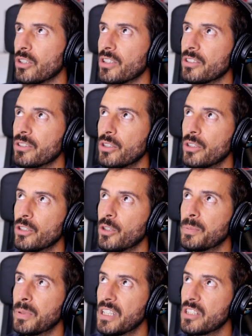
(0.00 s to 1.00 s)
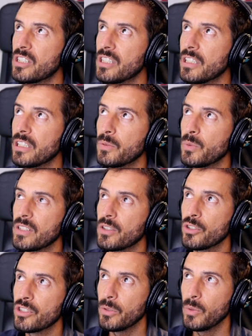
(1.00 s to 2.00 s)
started your your PhD
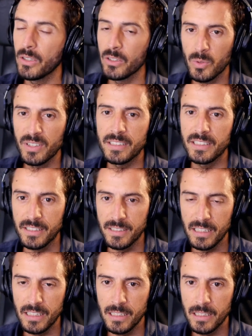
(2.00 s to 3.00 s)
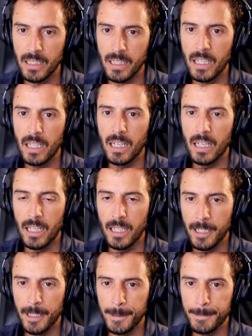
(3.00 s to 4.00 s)
research around 2016,
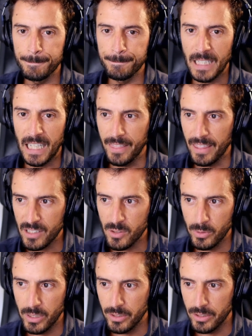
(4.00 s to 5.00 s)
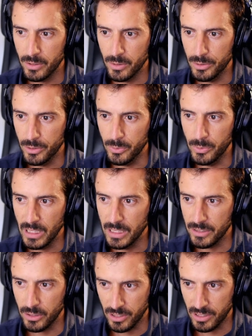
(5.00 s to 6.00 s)
um, and that's where you you
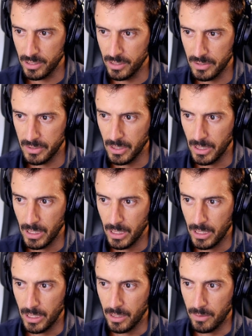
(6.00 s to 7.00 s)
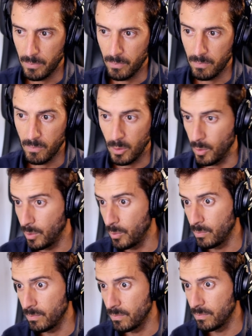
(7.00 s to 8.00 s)
really started. Uh,
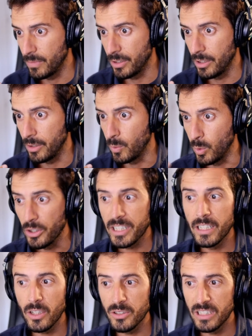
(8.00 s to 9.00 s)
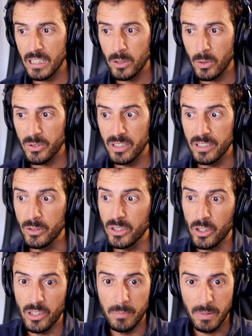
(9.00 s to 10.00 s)
uh, working on degrowth? Did you
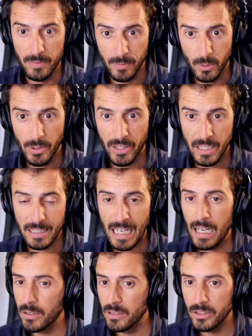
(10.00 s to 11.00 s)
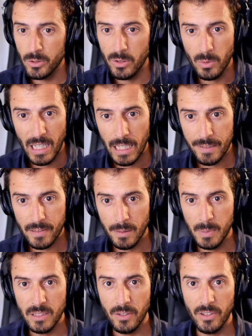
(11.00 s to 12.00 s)
started before that? How did you arrive
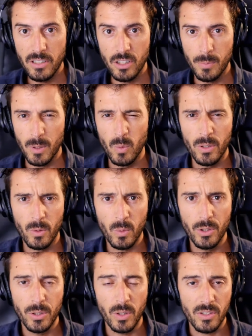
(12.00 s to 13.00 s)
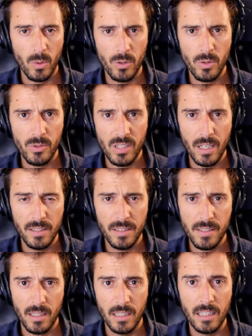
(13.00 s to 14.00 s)
a bit on this topic? Were, were, you a social
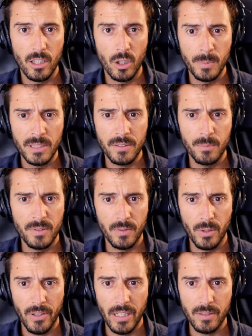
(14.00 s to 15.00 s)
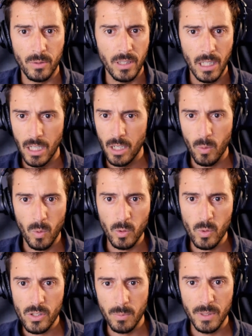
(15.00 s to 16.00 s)
scientist, an economist before that, or
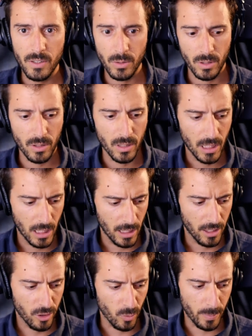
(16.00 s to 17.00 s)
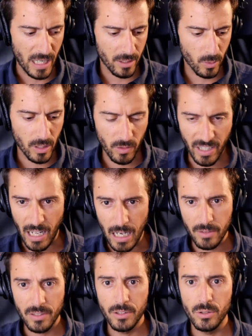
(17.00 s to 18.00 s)
what was a bit your your background, and
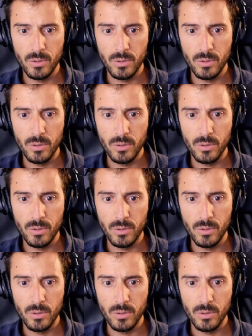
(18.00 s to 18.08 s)
how did